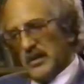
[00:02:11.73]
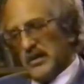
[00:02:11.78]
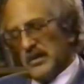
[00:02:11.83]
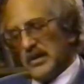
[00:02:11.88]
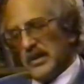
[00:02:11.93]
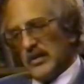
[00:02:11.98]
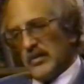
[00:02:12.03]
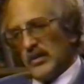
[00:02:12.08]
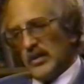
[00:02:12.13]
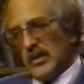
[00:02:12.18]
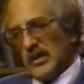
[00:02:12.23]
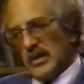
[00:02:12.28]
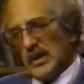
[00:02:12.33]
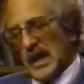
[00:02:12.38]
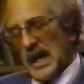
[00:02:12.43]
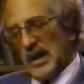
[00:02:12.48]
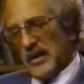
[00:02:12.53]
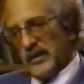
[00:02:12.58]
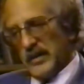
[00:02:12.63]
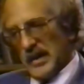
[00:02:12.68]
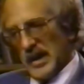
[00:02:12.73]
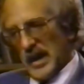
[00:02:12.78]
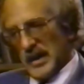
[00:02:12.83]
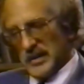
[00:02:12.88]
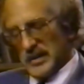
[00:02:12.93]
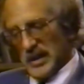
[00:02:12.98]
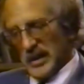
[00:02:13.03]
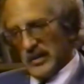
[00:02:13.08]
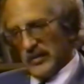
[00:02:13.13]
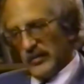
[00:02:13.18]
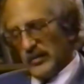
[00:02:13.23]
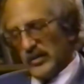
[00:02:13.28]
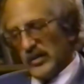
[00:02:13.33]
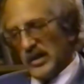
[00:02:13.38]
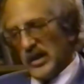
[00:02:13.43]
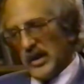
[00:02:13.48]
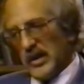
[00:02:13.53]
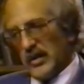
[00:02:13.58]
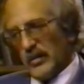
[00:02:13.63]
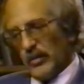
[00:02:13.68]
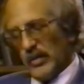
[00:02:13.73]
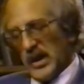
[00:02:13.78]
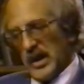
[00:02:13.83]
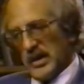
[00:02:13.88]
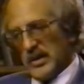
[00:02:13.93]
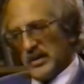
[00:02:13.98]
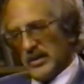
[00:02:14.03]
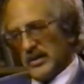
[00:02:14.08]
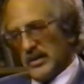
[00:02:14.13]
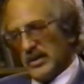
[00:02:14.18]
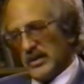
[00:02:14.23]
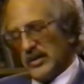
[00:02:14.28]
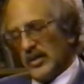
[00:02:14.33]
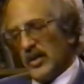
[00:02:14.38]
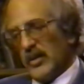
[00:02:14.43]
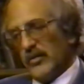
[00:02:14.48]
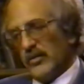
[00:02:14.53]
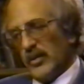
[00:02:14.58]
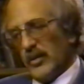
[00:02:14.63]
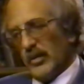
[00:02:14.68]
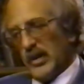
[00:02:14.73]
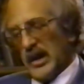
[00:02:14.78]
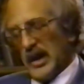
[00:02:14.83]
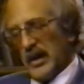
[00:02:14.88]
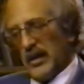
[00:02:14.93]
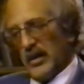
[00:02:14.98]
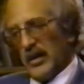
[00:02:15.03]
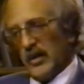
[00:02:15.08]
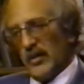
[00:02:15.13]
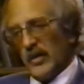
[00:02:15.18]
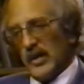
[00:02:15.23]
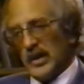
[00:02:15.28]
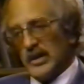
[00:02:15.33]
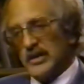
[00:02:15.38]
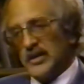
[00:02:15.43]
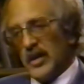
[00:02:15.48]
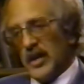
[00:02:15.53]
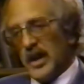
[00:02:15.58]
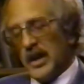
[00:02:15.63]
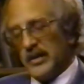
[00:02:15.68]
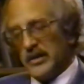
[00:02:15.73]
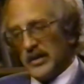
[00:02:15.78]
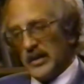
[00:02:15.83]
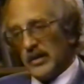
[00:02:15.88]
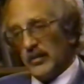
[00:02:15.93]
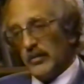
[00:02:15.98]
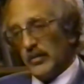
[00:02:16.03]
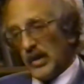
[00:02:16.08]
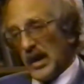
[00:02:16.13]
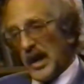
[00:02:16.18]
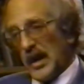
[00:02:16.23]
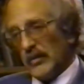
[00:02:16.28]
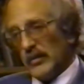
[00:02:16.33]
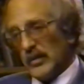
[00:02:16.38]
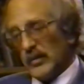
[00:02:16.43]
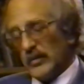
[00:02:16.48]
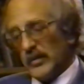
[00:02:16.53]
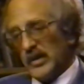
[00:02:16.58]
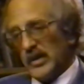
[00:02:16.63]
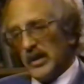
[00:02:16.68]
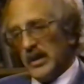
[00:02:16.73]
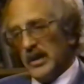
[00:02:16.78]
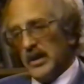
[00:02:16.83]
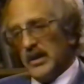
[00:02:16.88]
that will allow the excess fluid under pressure to go from an area where it's causing problems